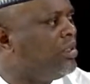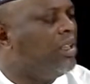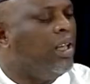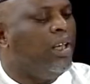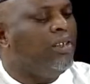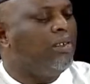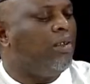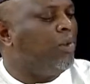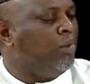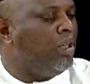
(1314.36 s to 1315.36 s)
It's not
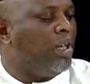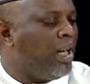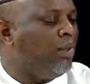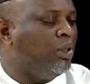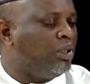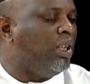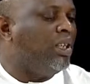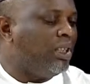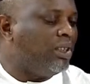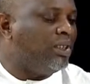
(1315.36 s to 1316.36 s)
for me. I would think
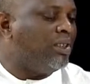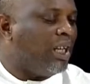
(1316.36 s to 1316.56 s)
that it is